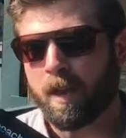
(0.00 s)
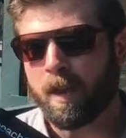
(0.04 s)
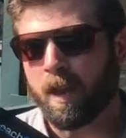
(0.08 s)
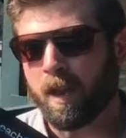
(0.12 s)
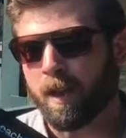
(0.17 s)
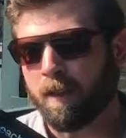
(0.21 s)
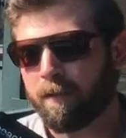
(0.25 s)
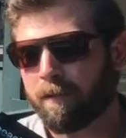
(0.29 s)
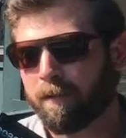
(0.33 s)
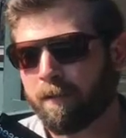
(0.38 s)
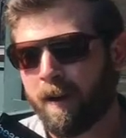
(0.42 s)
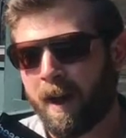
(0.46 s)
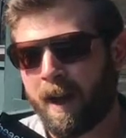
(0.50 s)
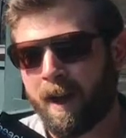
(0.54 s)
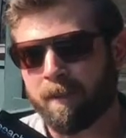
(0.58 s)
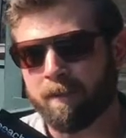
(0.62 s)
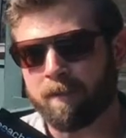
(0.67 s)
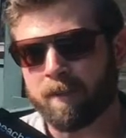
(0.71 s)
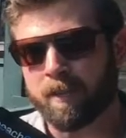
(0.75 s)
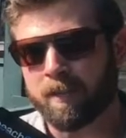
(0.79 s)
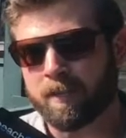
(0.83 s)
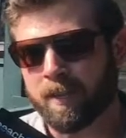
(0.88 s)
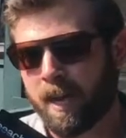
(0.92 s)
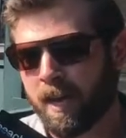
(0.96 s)
$5
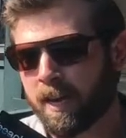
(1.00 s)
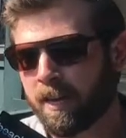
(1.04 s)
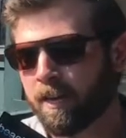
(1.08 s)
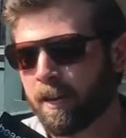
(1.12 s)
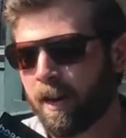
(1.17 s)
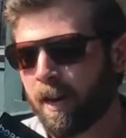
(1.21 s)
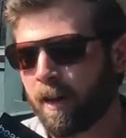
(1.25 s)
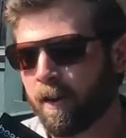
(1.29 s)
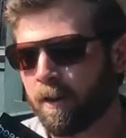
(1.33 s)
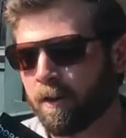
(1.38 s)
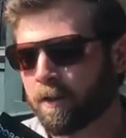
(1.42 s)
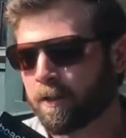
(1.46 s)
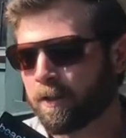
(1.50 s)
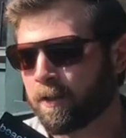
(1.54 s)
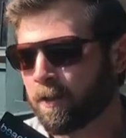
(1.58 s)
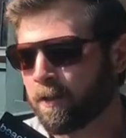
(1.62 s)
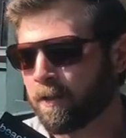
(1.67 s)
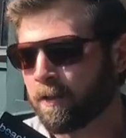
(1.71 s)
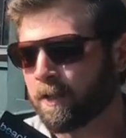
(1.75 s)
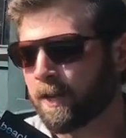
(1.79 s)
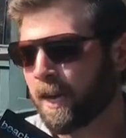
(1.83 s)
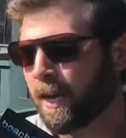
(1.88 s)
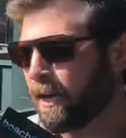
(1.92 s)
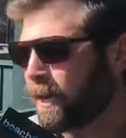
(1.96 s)
to $10,
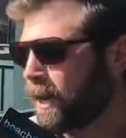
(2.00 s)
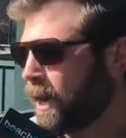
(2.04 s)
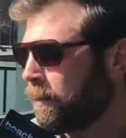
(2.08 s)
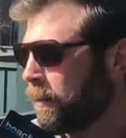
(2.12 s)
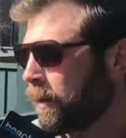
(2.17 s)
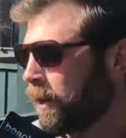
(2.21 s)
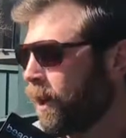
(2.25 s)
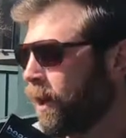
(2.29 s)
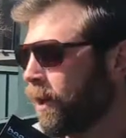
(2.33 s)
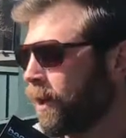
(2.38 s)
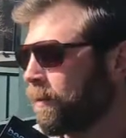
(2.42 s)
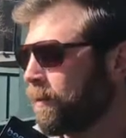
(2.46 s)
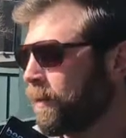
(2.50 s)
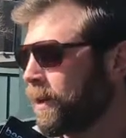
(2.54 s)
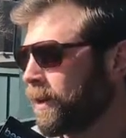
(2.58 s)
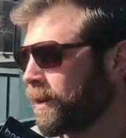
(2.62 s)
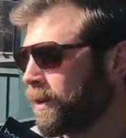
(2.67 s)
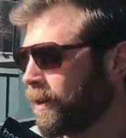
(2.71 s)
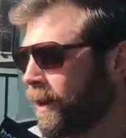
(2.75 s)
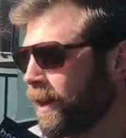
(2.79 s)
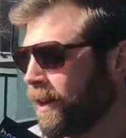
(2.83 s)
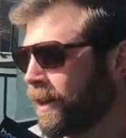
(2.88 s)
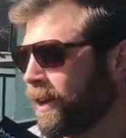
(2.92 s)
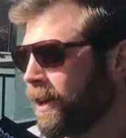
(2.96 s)
there's an economic
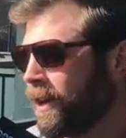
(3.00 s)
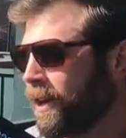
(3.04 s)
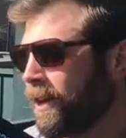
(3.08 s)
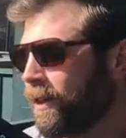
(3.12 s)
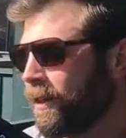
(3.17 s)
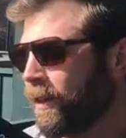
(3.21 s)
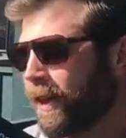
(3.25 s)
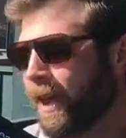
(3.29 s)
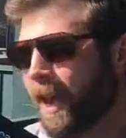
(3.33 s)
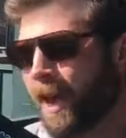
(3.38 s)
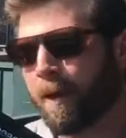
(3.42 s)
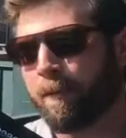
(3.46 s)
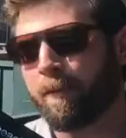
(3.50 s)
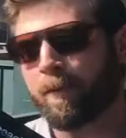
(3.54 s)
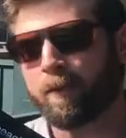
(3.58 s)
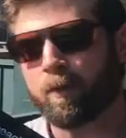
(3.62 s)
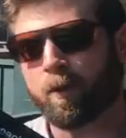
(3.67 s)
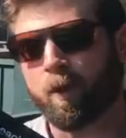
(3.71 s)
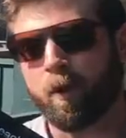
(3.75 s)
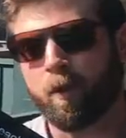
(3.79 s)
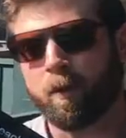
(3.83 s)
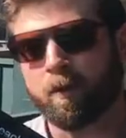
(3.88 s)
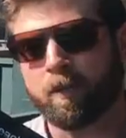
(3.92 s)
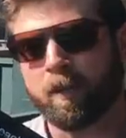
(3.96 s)
argument that the cannabis
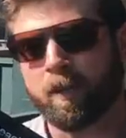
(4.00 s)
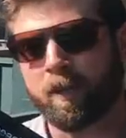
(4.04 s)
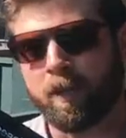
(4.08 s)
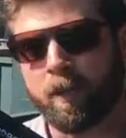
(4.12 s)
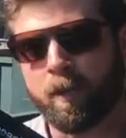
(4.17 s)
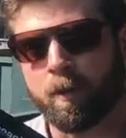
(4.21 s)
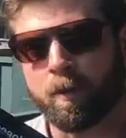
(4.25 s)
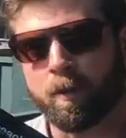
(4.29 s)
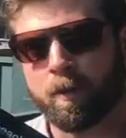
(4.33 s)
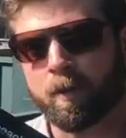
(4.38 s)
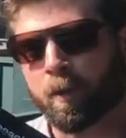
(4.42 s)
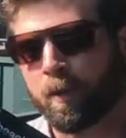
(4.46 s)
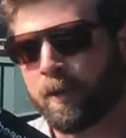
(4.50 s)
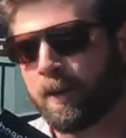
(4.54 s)
growers can use to